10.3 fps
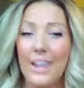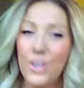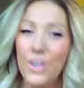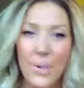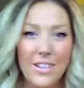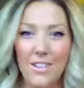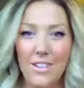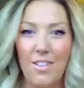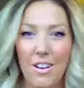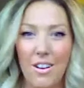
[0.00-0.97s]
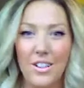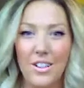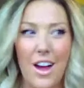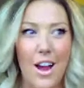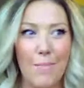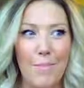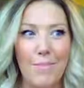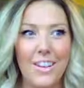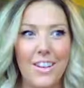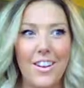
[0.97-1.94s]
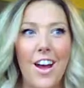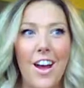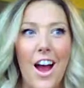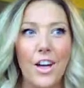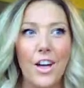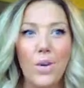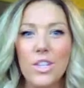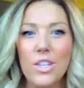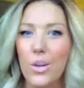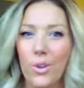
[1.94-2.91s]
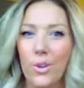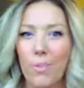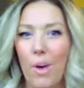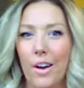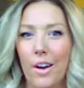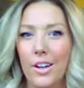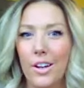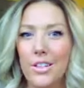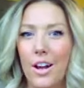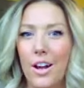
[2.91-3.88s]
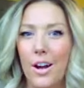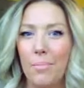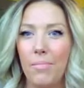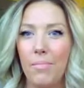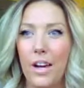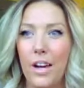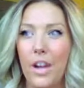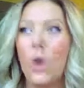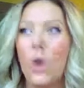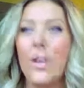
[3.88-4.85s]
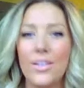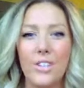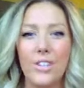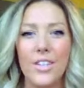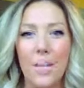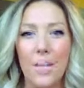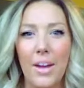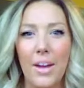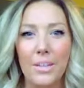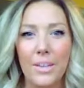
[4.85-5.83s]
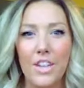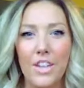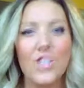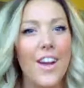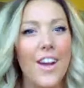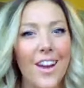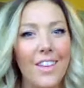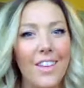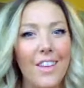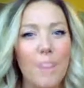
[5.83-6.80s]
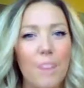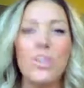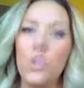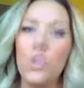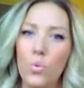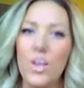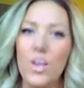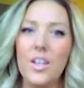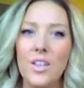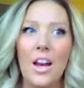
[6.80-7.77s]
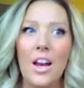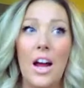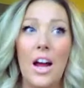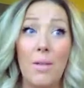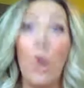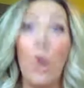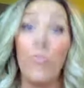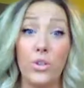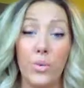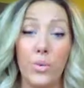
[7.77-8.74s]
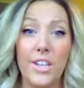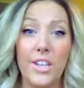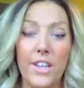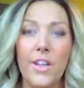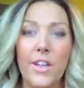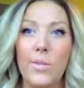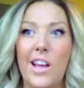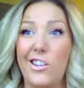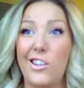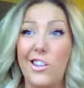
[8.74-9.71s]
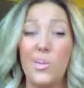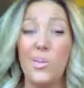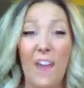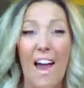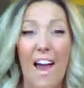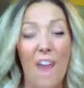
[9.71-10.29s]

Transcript: And 2 weeks is a long time. I mean, I know it's lower end products, and I know I didn't really set my expectations high on that, but 2 weeks, over 2 weeks. I think it was actually 2.5.